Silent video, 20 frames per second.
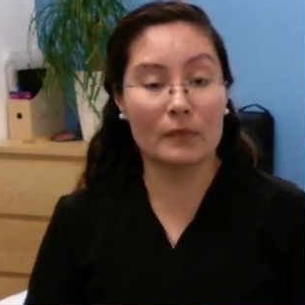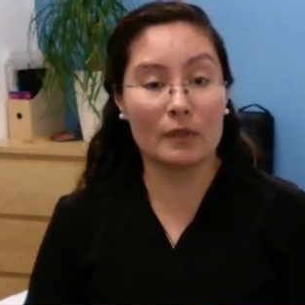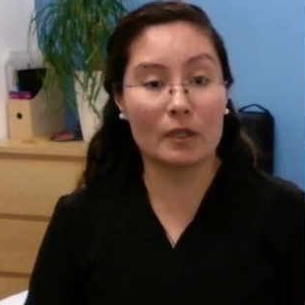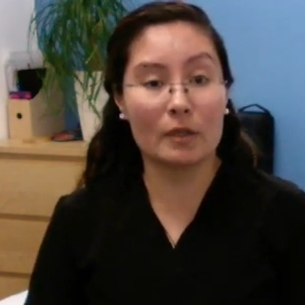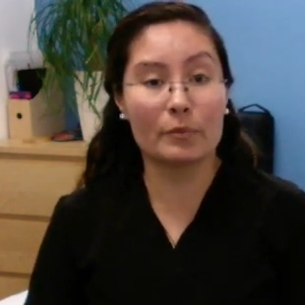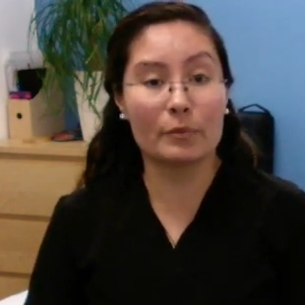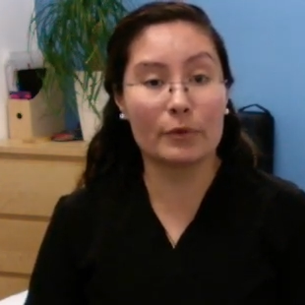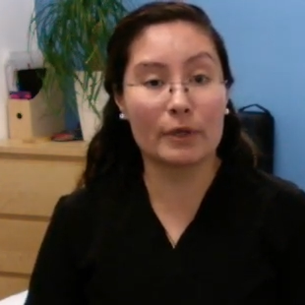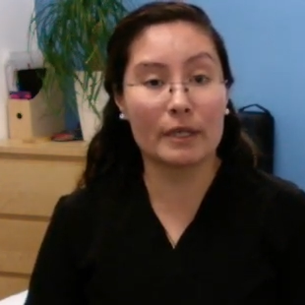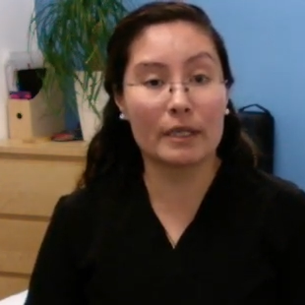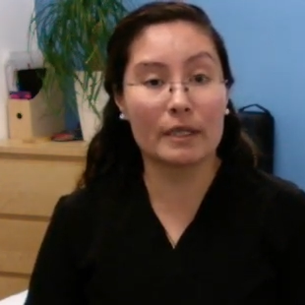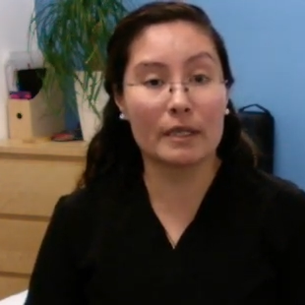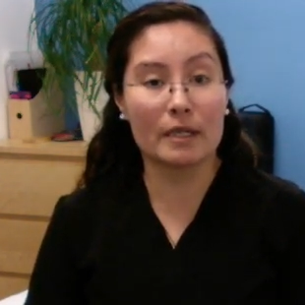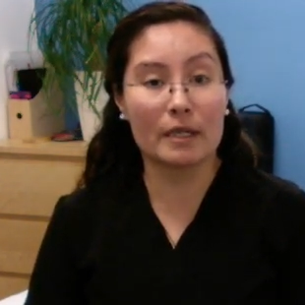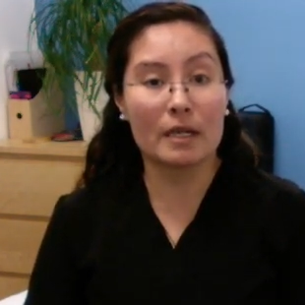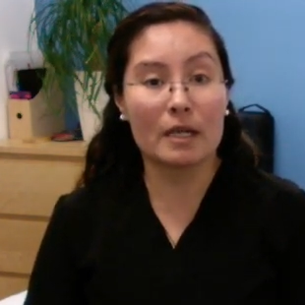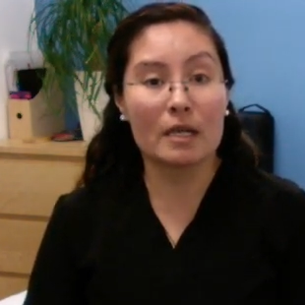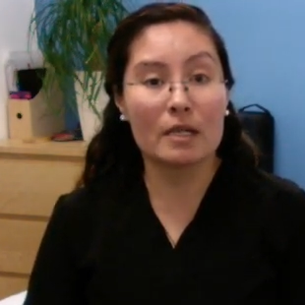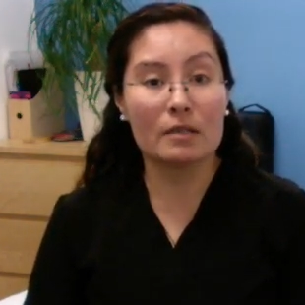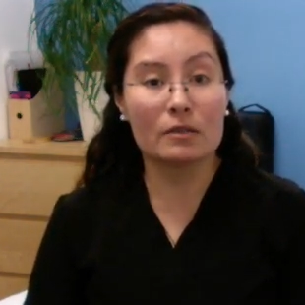upright,
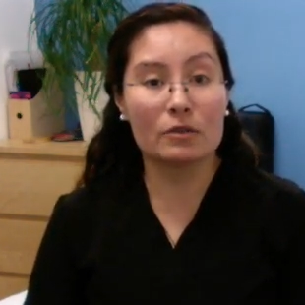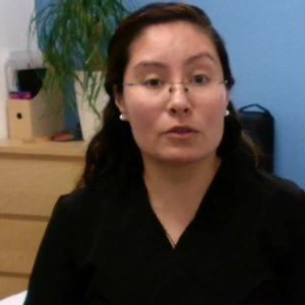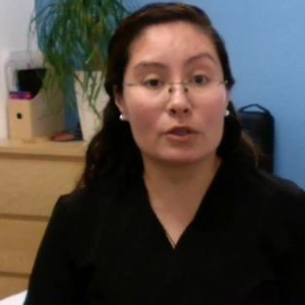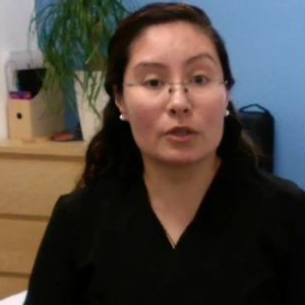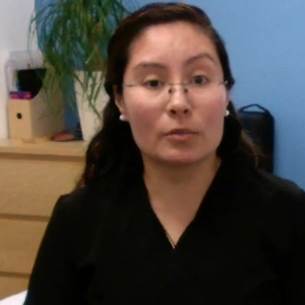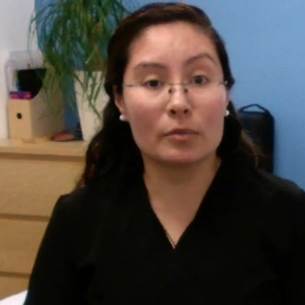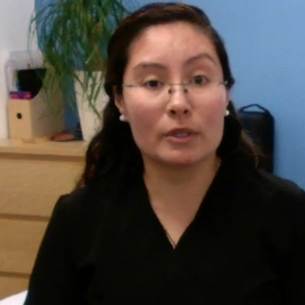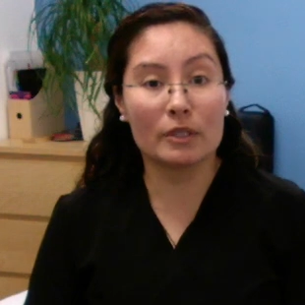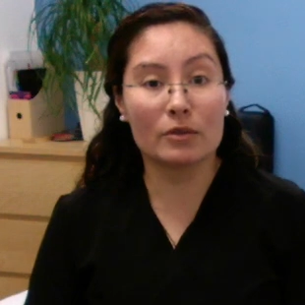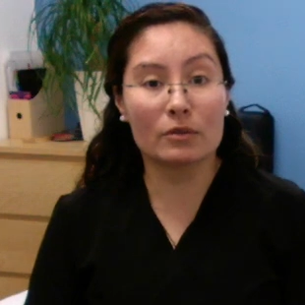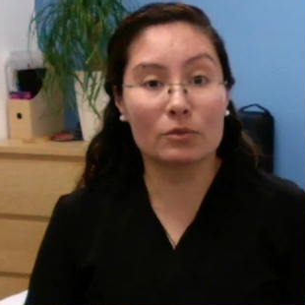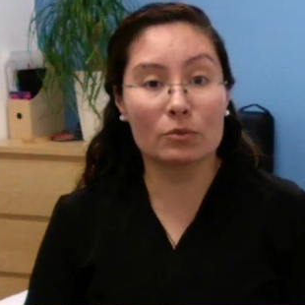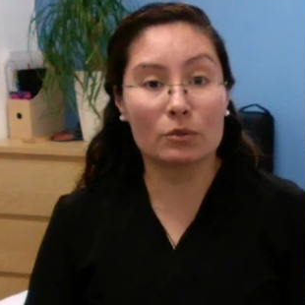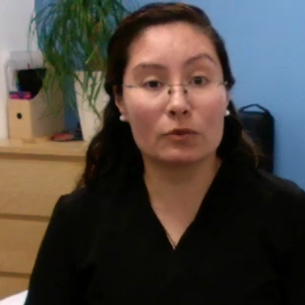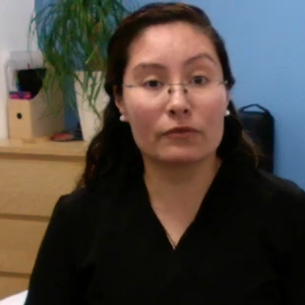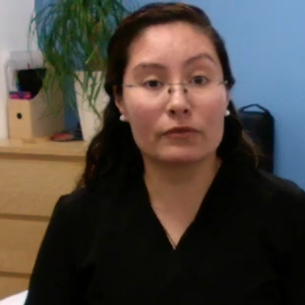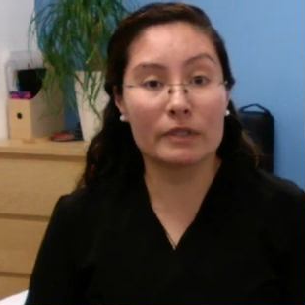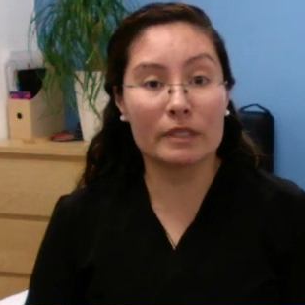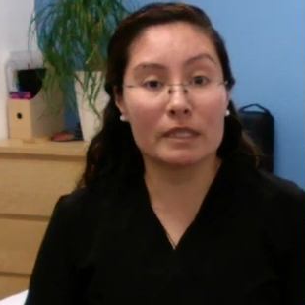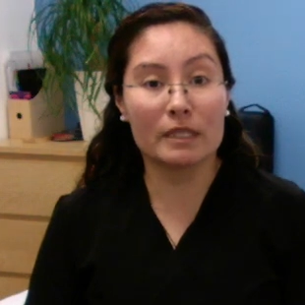so your muscles
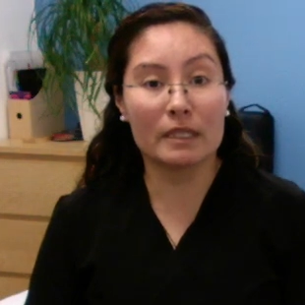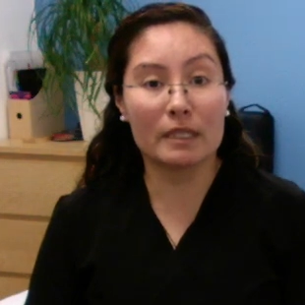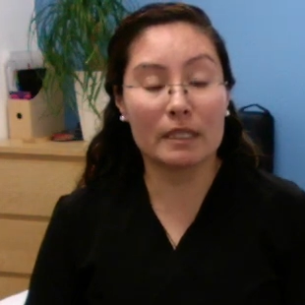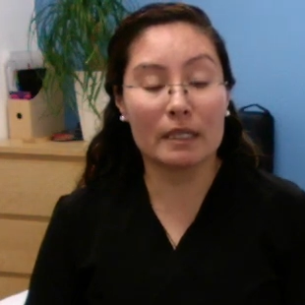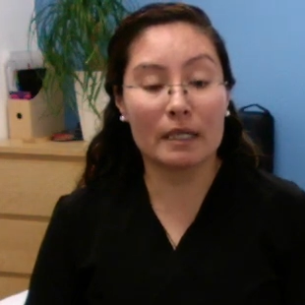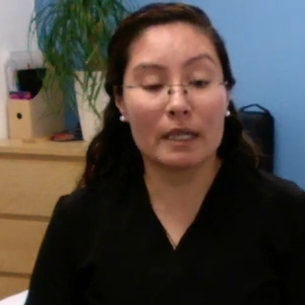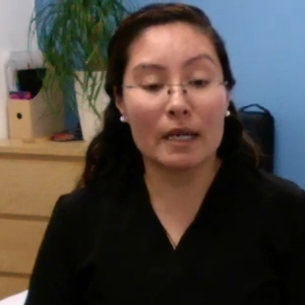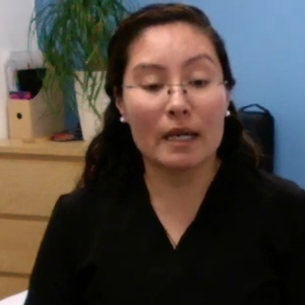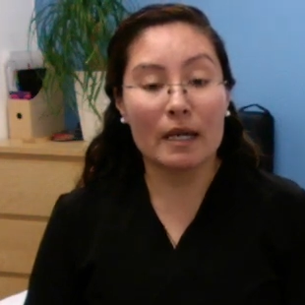won't fatigue.